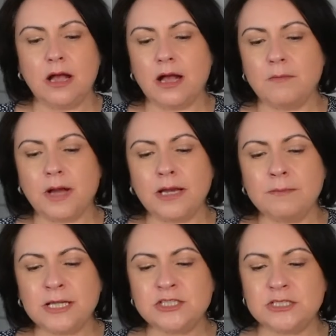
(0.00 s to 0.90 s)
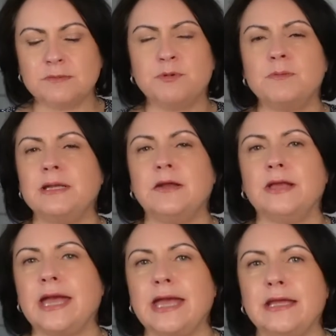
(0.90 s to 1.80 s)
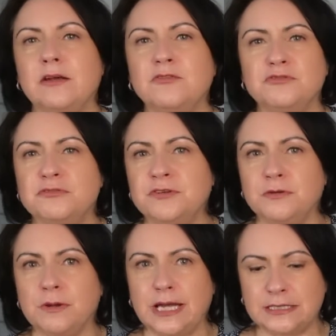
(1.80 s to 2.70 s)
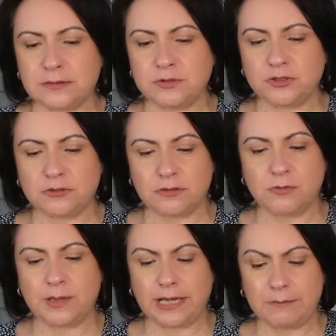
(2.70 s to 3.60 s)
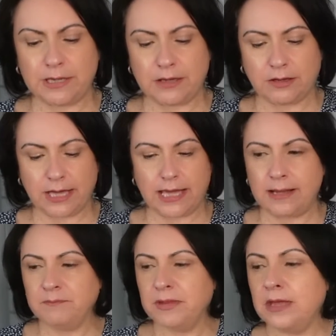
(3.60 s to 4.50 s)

I'd imagine it's probably okay, and after a few wears I'm sure it will be okay.